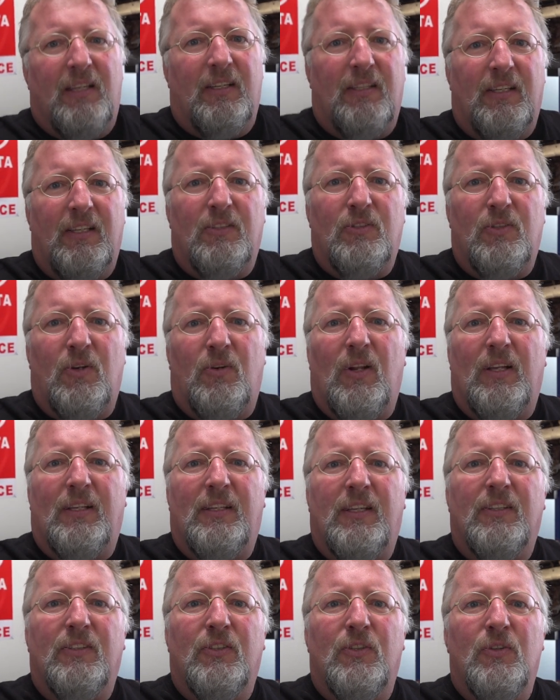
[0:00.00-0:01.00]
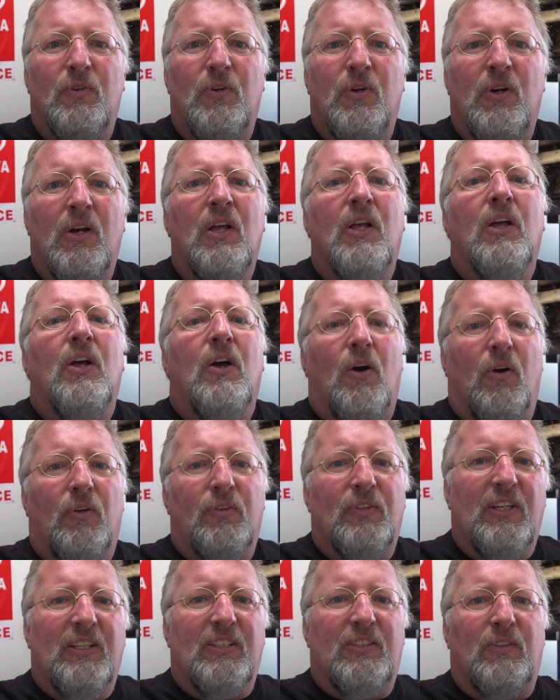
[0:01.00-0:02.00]
and that's all I can do
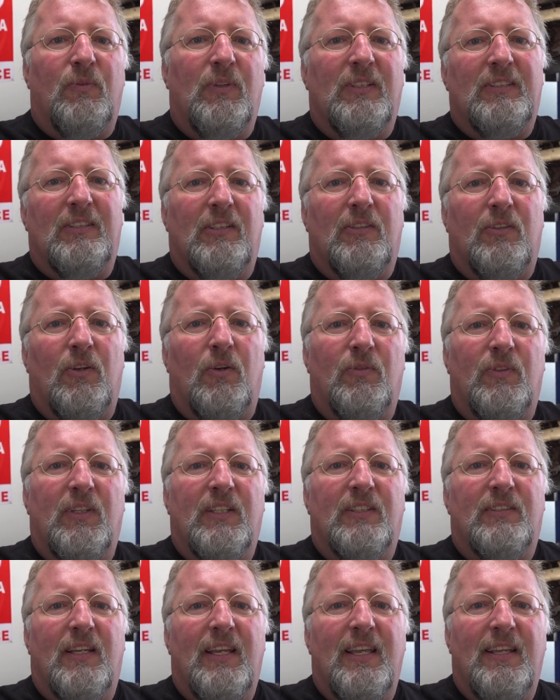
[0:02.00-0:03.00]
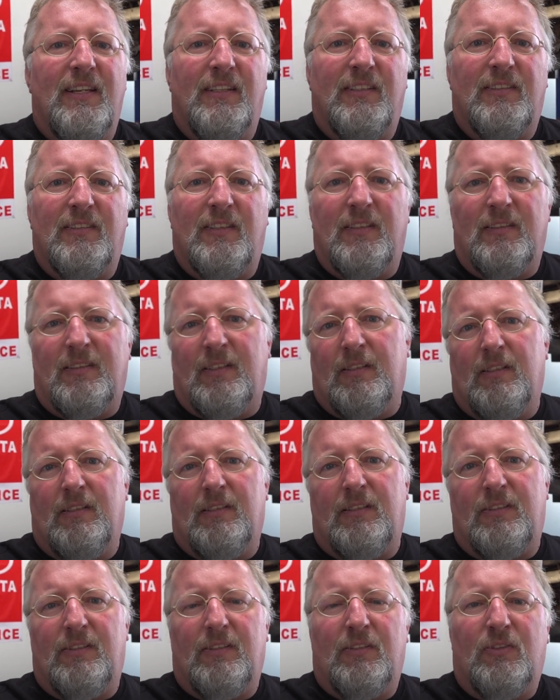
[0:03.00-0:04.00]
on this visit of this 86
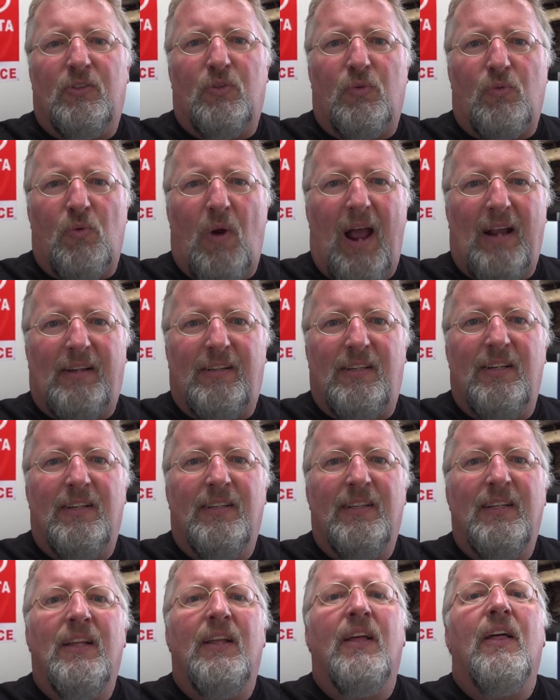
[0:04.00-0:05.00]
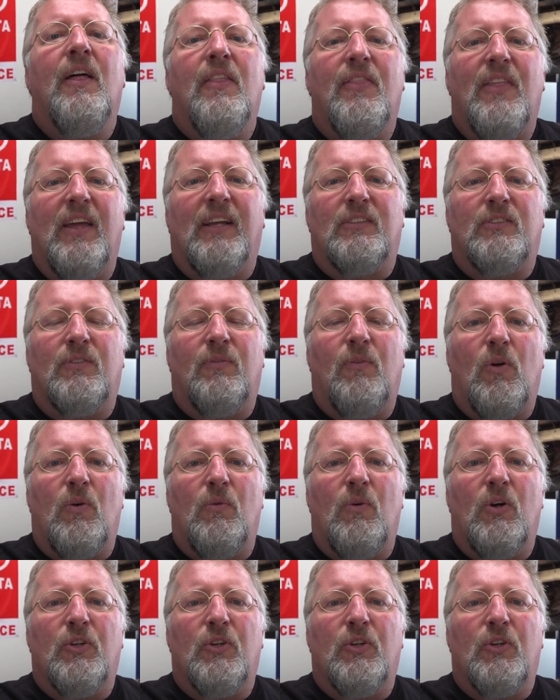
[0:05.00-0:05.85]
truck. Thanks for